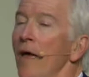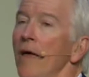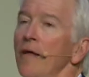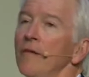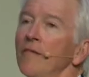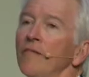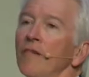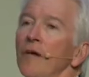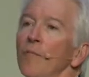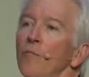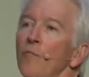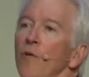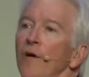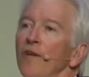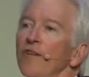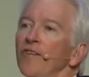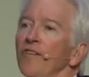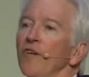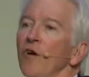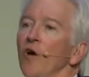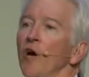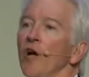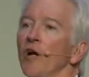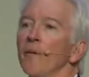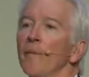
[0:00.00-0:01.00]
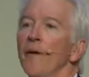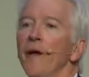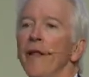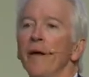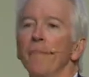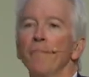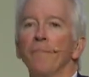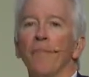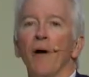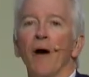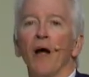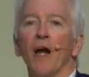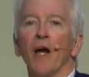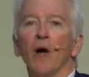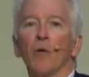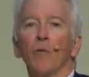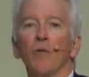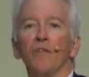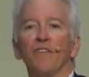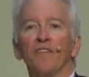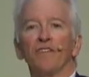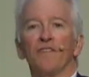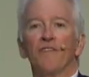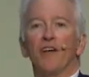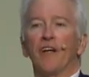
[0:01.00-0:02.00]
In some ways, the Ottoman Empire
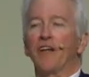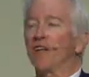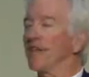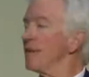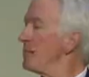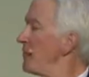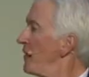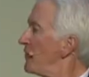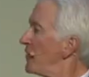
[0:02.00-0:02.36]
was a victim